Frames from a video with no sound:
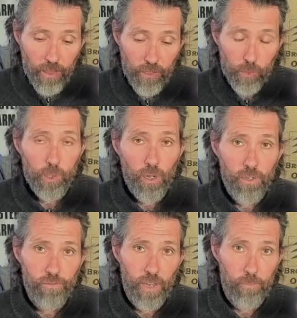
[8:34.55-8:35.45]
This was
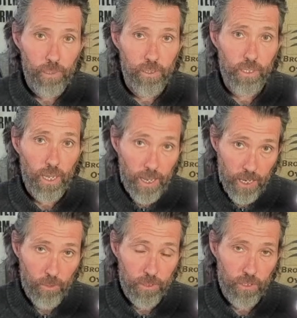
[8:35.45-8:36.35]
going flat because A,
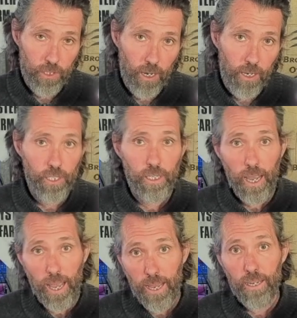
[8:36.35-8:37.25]
it wasn't
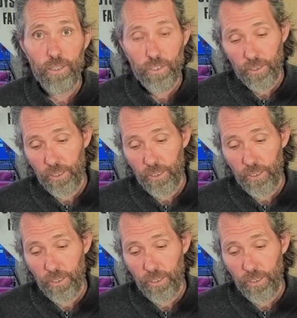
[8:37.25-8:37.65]
charging and